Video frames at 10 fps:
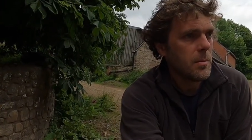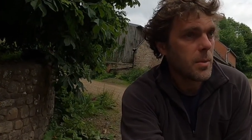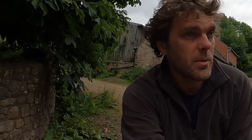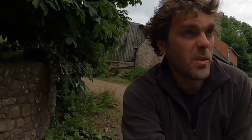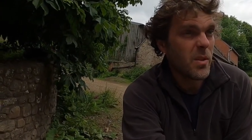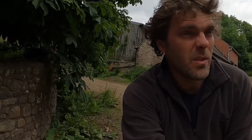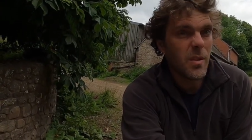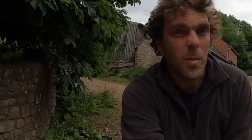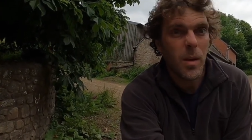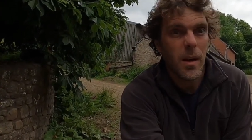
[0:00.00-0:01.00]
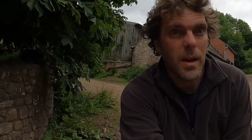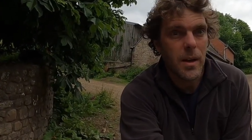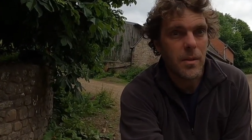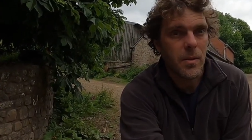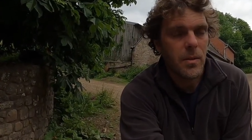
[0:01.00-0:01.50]
butchers and
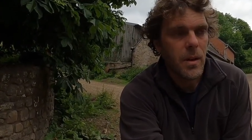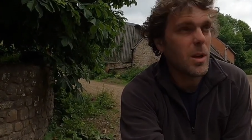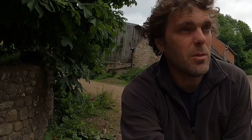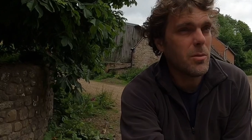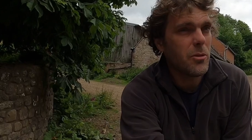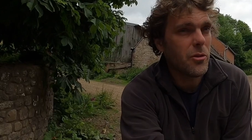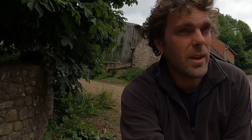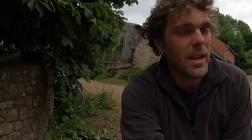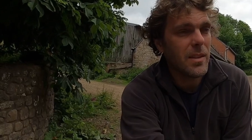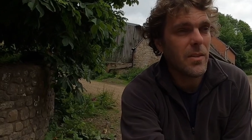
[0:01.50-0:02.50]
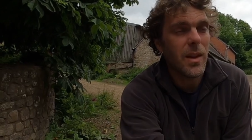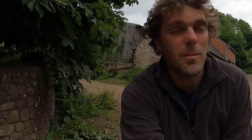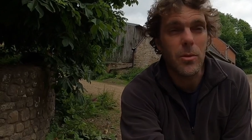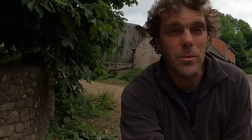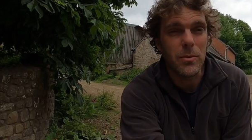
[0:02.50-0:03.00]
suppliers who share the
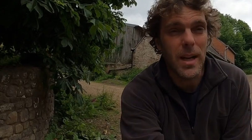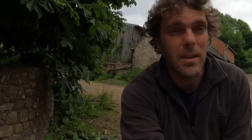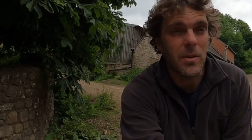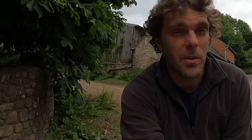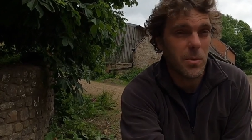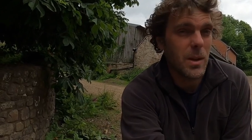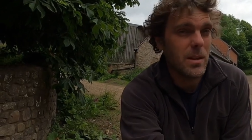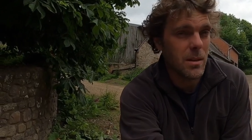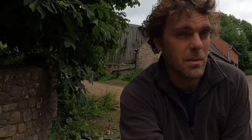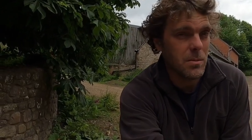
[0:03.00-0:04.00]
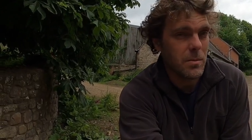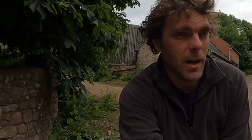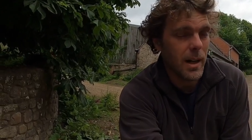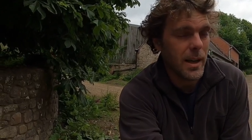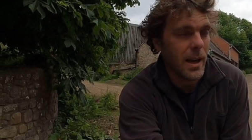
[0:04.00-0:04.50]
same sort of values that we do,
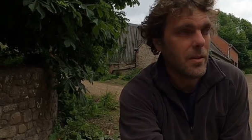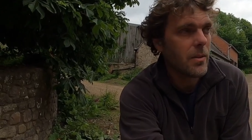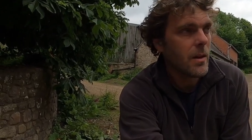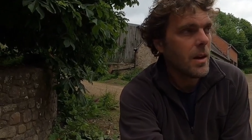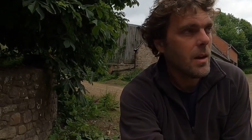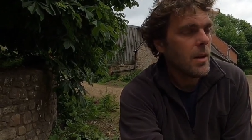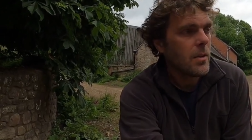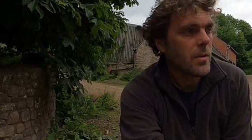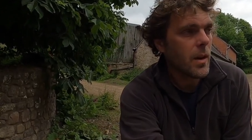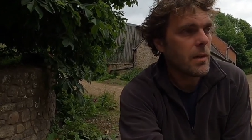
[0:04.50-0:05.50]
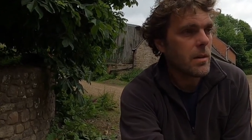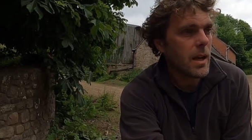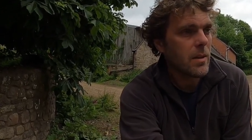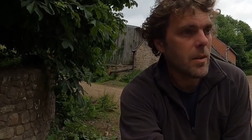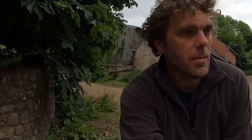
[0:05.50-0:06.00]
I guess. So
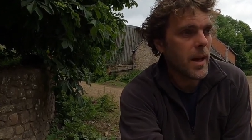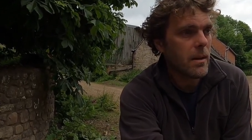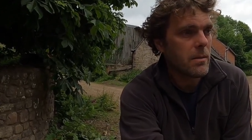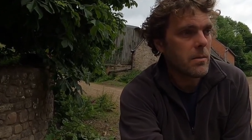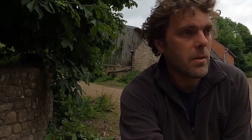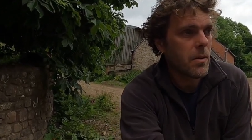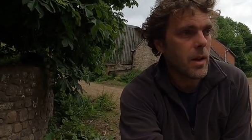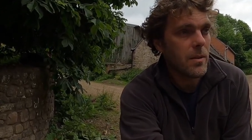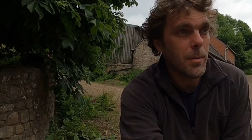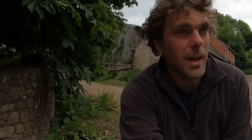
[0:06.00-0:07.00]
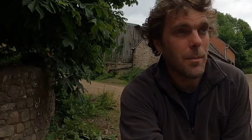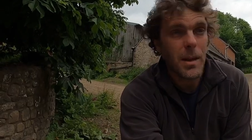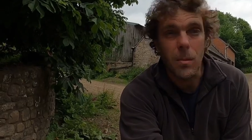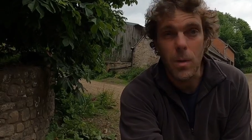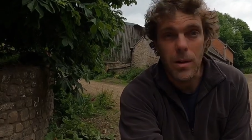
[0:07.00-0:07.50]
it's about a bit of